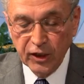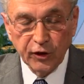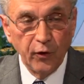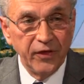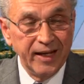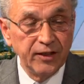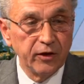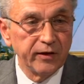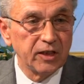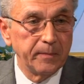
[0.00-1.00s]
So these
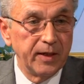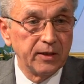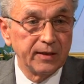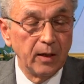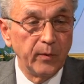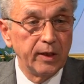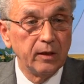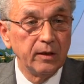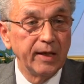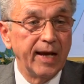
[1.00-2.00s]
are expenses that we
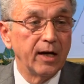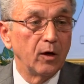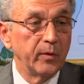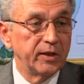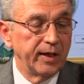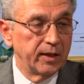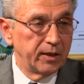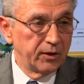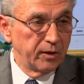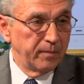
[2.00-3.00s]
can't always
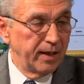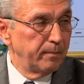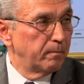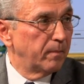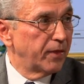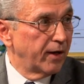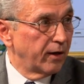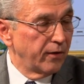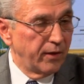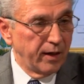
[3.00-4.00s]
anticipate, but they
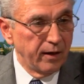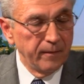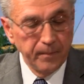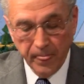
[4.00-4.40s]
are there.